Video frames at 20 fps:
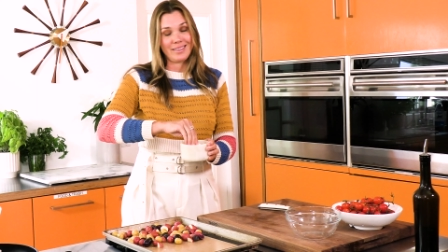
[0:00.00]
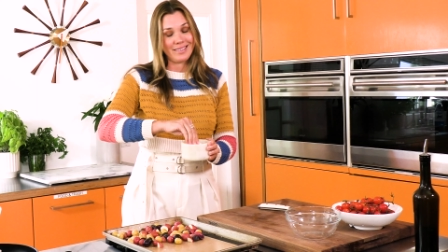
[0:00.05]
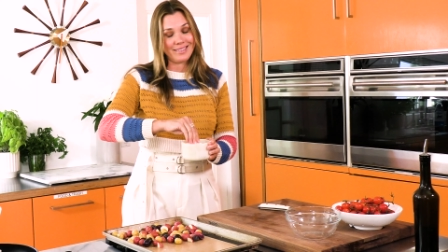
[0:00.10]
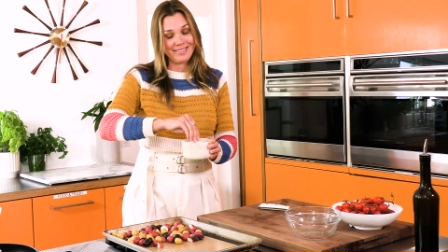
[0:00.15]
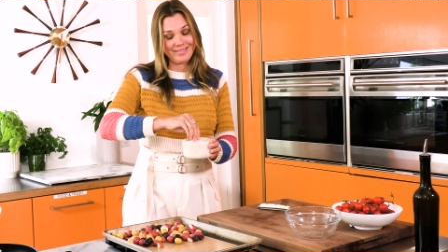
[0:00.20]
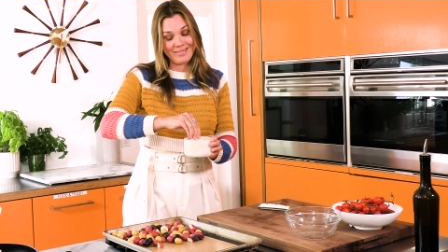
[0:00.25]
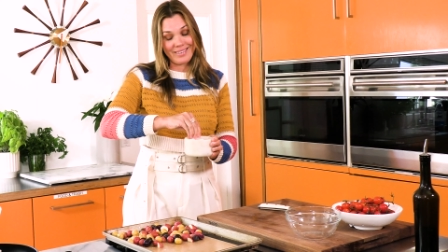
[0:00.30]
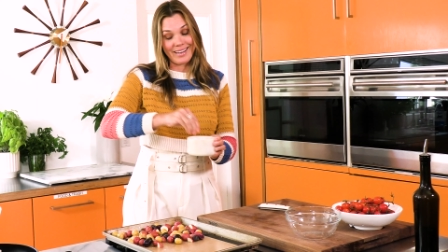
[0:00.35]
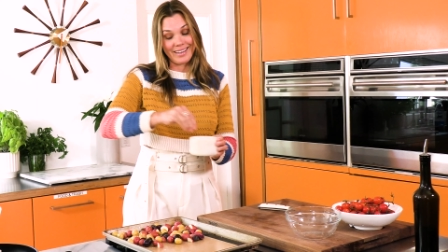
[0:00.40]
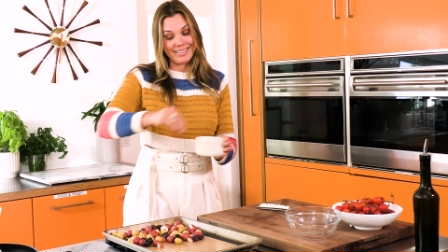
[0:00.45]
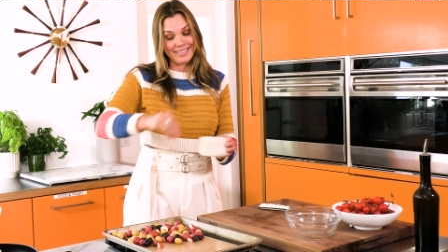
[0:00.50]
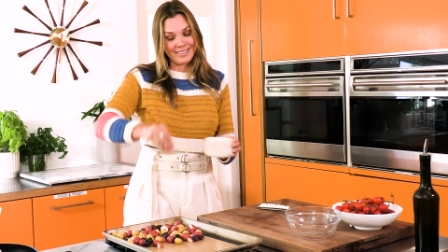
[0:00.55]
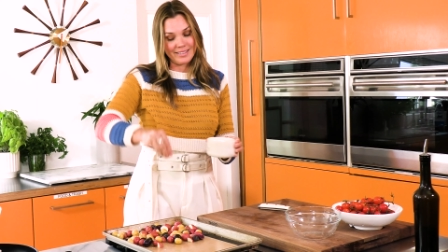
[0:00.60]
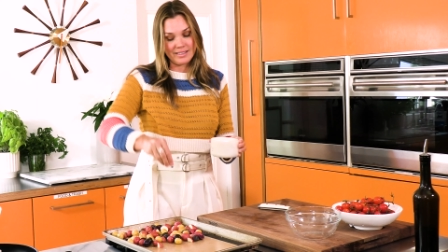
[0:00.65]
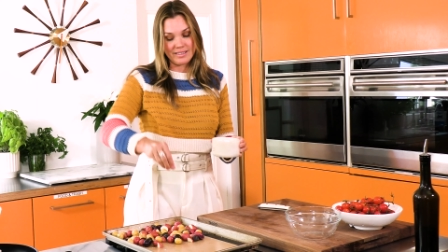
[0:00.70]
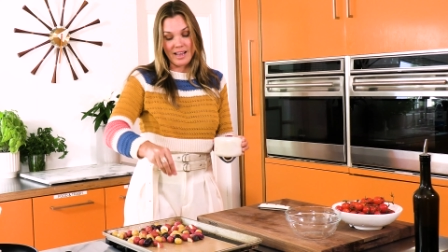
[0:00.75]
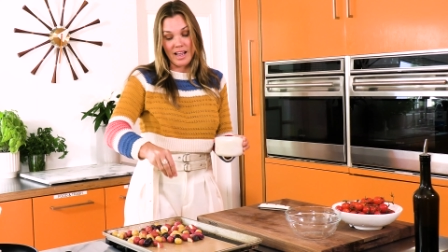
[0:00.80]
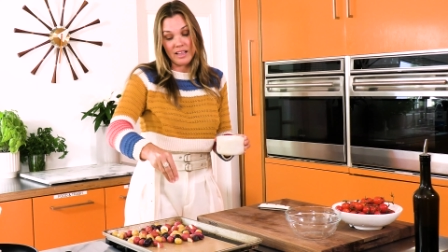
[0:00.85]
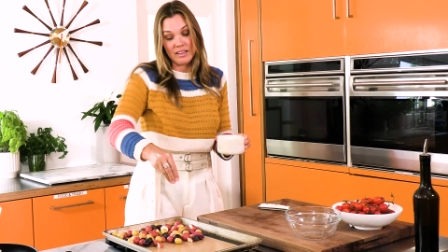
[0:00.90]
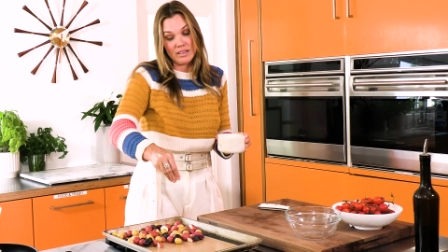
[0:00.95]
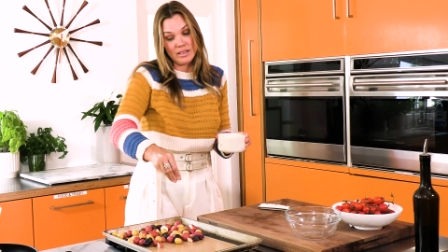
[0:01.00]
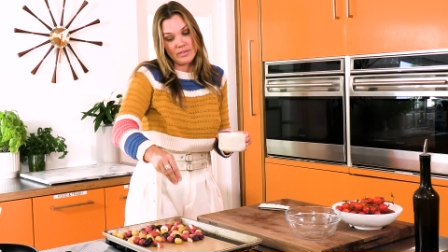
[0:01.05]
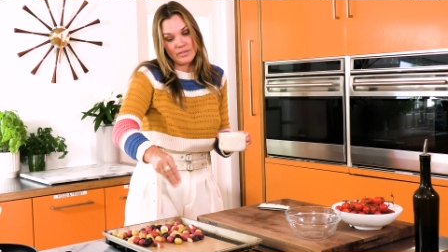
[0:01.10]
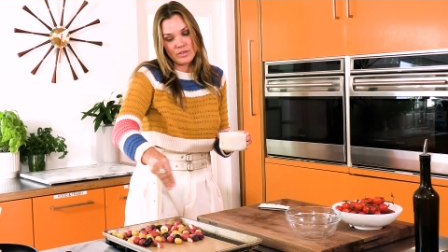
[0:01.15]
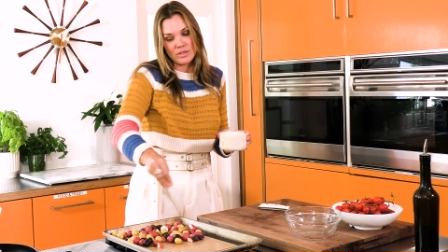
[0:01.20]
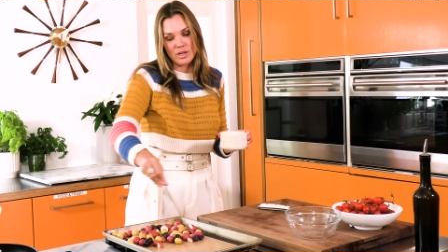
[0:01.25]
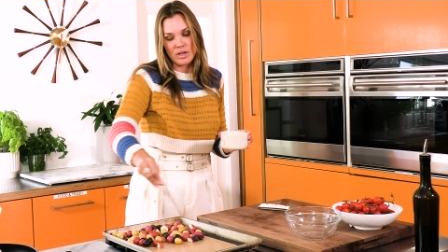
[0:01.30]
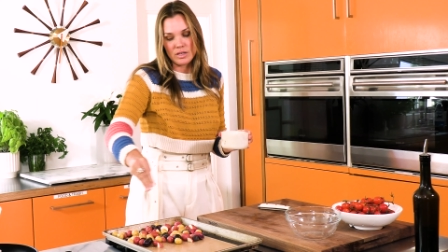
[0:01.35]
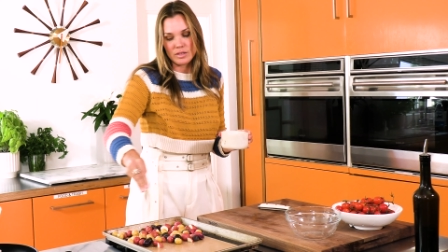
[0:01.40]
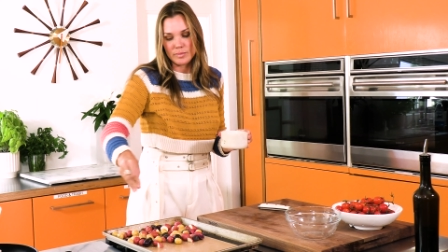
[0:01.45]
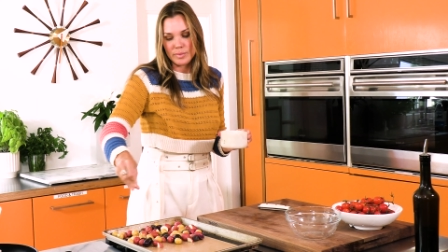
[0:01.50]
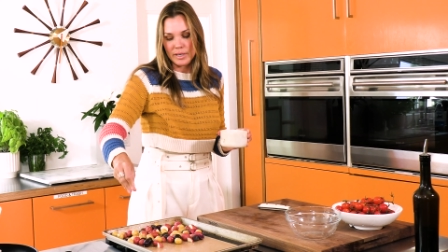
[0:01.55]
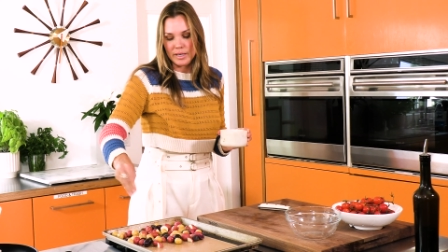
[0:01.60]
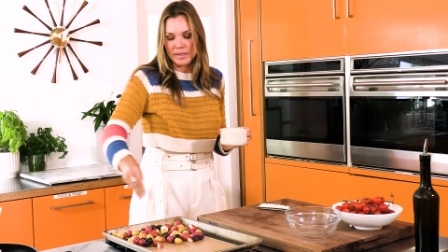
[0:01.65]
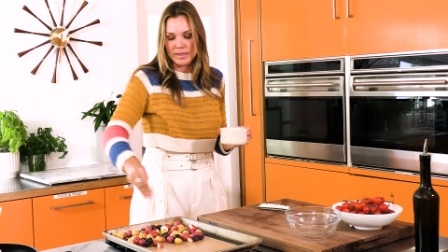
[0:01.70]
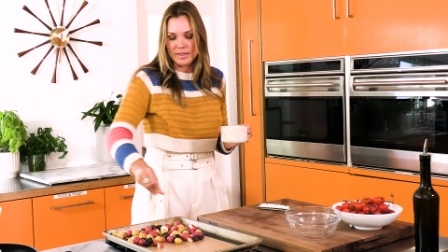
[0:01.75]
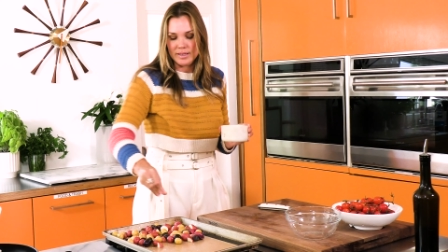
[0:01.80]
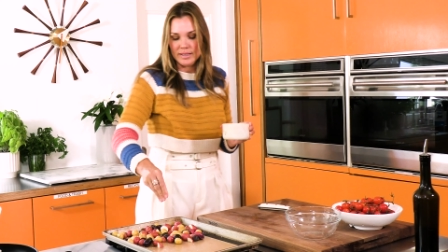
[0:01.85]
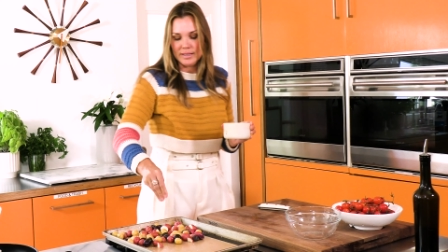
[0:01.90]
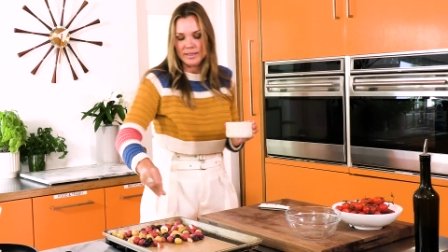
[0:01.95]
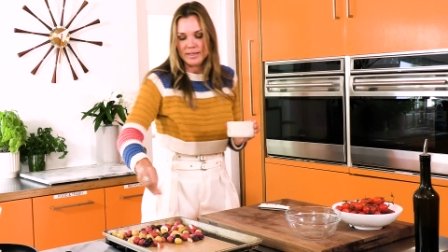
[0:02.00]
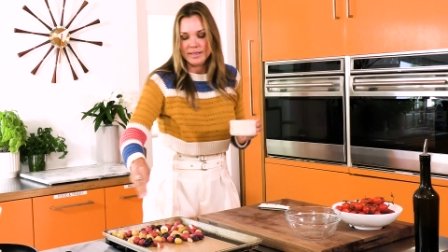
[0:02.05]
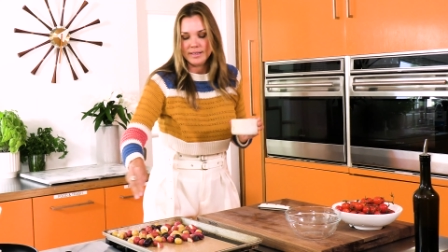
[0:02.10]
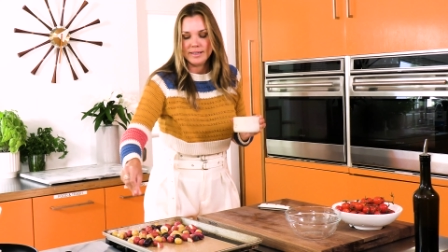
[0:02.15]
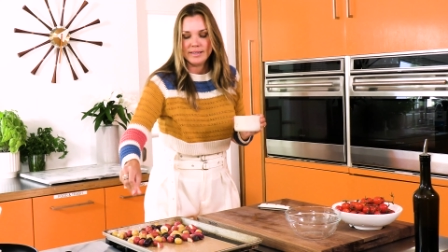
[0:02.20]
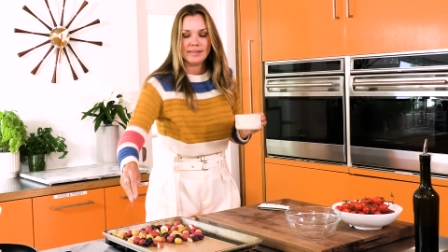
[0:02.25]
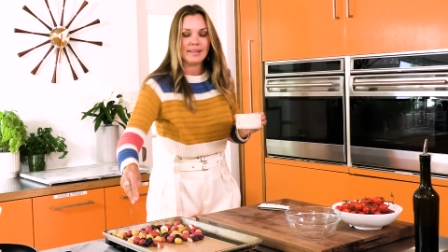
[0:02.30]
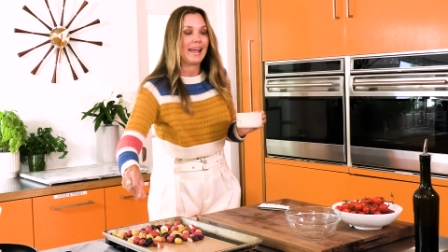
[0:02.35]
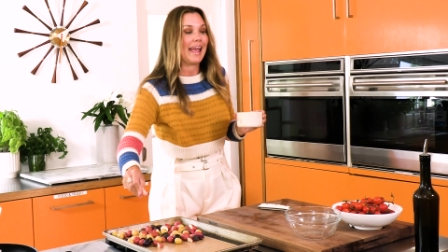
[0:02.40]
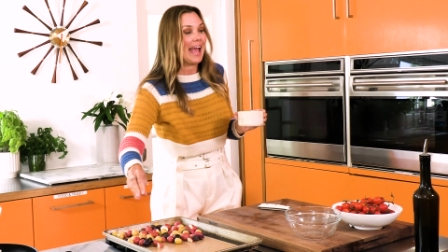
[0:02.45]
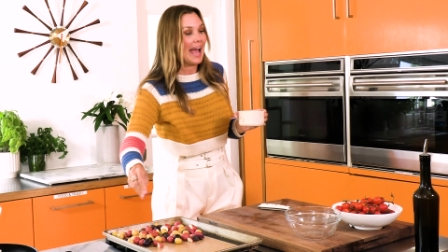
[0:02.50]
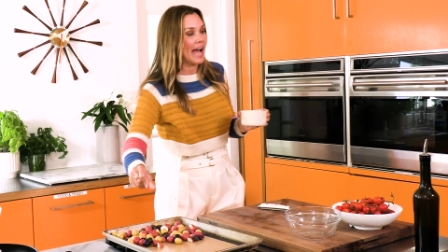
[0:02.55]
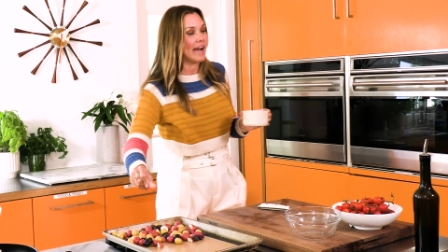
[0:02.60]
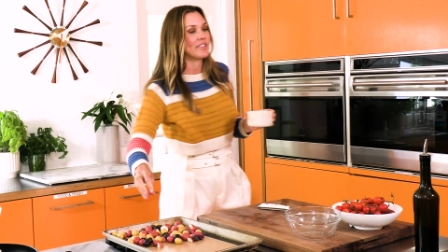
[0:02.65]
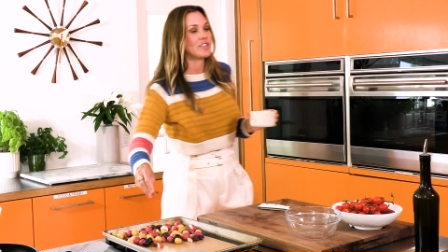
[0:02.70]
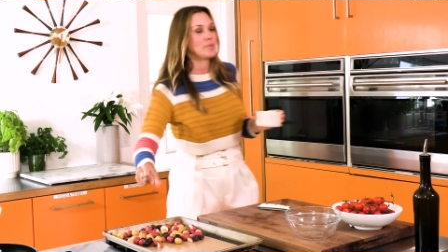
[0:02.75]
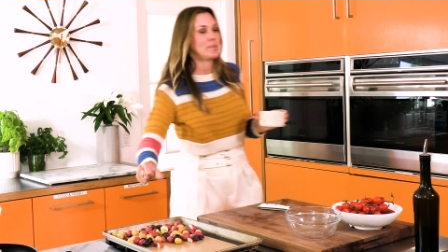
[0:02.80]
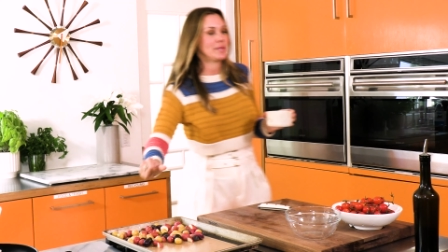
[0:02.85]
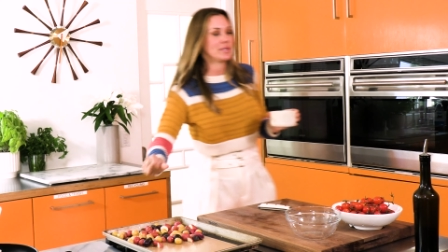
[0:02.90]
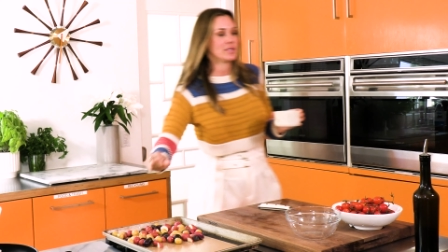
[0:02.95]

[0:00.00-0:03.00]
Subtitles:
Like, I love salt, but they have to